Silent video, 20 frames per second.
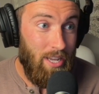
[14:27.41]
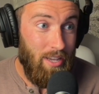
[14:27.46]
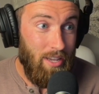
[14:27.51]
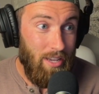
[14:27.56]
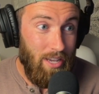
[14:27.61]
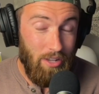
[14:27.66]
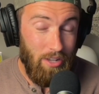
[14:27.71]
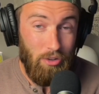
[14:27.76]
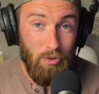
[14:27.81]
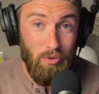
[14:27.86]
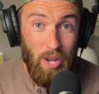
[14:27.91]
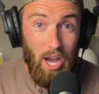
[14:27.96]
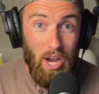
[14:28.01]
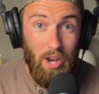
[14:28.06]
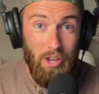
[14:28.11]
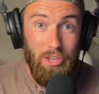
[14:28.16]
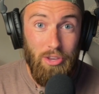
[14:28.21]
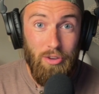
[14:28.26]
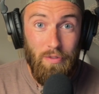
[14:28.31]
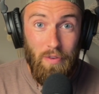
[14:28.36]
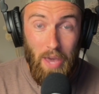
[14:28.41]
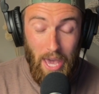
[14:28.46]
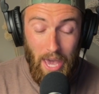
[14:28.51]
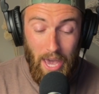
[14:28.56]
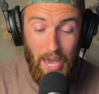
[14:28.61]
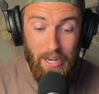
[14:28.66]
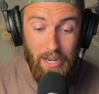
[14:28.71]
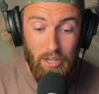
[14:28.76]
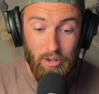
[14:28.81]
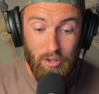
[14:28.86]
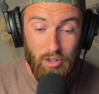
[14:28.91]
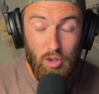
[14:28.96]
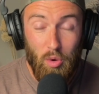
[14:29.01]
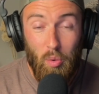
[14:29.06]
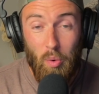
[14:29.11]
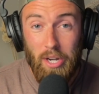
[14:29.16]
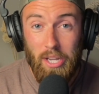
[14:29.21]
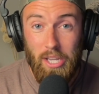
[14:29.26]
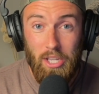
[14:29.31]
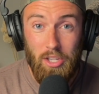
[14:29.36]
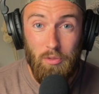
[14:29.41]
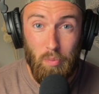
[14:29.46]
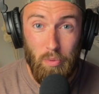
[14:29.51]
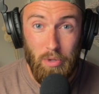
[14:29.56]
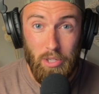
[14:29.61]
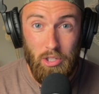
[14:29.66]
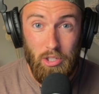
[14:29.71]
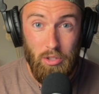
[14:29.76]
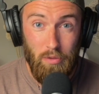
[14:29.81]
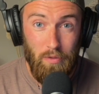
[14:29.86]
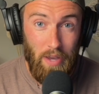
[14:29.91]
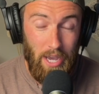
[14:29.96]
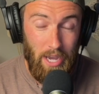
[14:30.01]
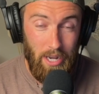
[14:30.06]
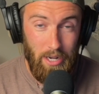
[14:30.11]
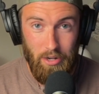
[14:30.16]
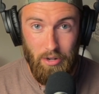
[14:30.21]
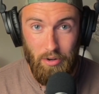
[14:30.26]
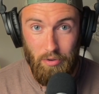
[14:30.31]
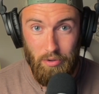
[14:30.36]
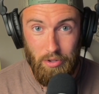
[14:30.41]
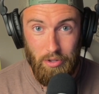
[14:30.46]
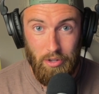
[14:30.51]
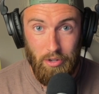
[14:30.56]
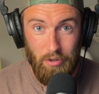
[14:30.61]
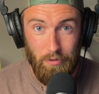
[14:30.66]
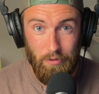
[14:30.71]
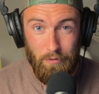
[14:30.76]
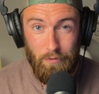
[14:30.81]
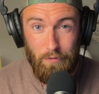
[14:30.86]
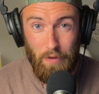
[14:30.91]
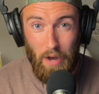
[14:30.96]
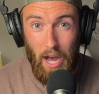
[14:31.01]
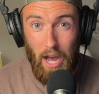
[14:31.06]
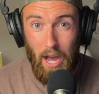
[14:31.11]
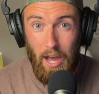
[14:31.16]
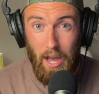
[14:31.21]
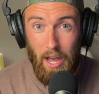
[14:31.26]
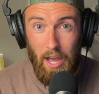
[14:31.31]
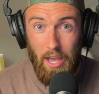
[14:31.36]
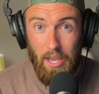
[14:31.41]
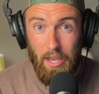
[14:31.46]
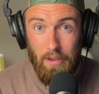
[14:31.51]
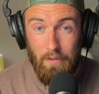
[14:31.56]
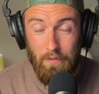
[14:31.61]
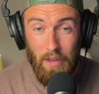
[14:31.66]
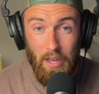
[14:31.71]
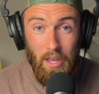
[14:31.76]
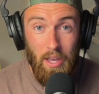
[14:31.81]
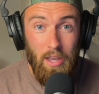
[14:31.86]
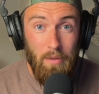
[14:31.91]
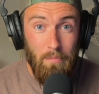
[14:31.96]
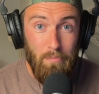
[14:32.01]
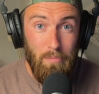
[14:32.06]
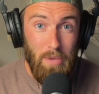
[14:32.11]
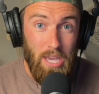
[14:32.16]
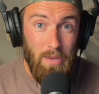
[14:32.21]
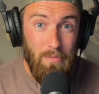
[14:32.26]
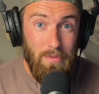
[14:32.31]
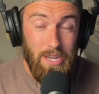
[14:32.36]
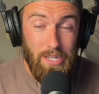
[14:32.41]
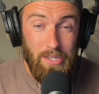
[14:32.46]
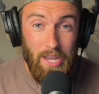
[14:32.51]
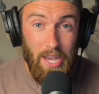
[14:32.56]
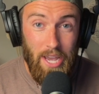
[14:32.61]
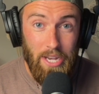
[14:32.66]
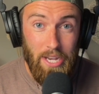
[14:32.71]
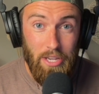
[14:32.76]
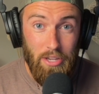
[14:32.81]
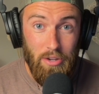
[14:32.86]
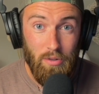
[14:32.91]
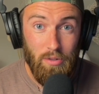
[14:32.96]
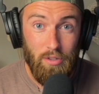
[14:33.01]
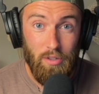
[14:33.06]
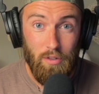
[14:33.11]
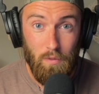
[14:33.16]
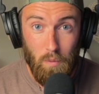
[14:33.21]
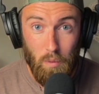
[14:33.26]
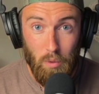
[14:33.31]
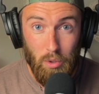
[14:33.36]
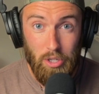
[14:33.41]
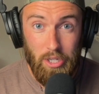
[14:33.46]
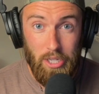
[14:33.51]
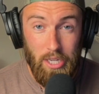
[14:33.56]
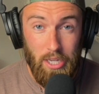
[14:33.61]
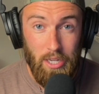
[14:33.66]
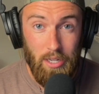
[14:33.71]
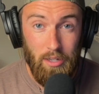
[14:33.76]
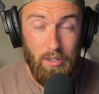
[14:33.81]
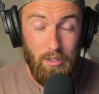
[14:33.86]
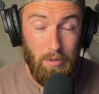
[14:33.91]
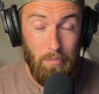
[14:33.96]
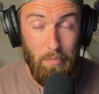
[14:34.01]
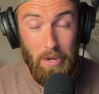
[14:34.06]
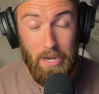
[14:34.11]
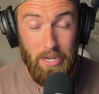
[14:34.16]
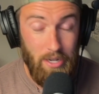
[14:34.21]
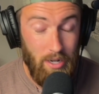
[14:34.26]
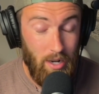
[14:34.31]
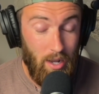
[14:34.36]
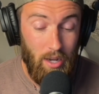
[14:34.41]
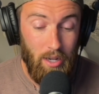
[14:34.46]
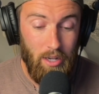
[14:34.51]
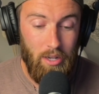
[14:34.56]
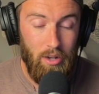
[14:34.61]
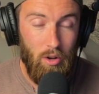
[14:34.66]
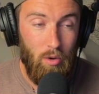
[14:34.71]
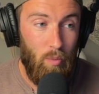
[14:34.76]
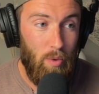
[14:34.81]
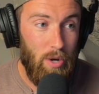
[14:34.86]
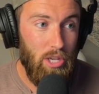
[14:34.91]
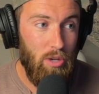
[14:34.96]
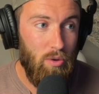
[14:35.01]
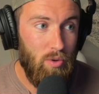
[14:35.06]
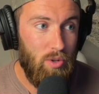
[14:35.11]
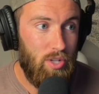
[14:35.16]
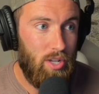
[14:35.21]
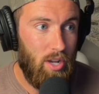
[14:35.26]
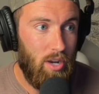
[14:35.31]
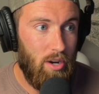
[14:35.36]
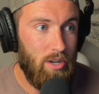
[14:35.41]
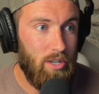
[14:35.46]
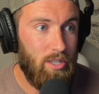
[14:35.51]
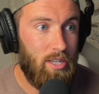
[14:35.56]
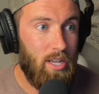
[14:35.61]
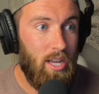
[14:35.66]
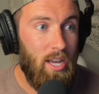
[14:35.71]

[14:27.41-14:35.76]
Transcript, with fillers: And so now you've had your twenties, which you've had, you know, your five, maybe ten years of working, depending on, you know, when you start.